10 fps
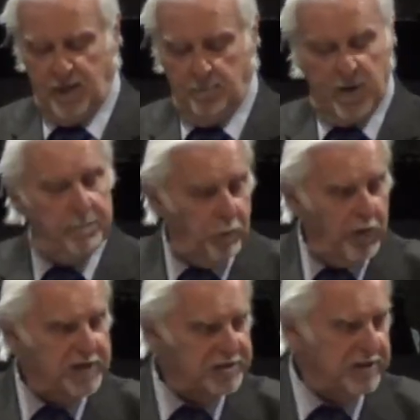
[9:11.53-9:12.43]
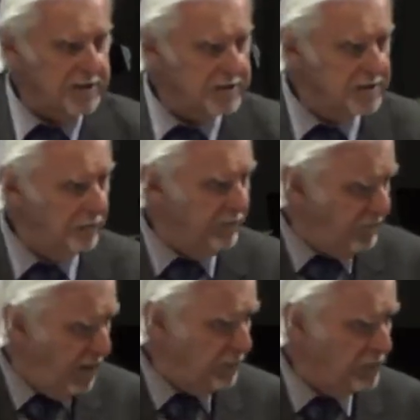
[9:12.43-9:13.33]
My point is this if we
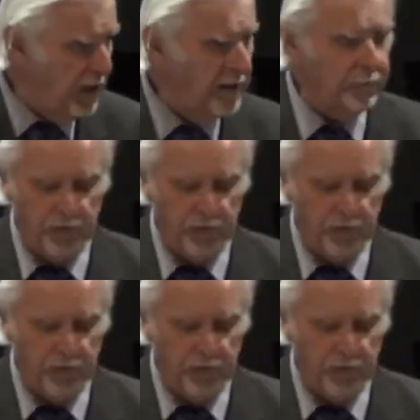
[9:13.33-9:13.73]
follow God, if we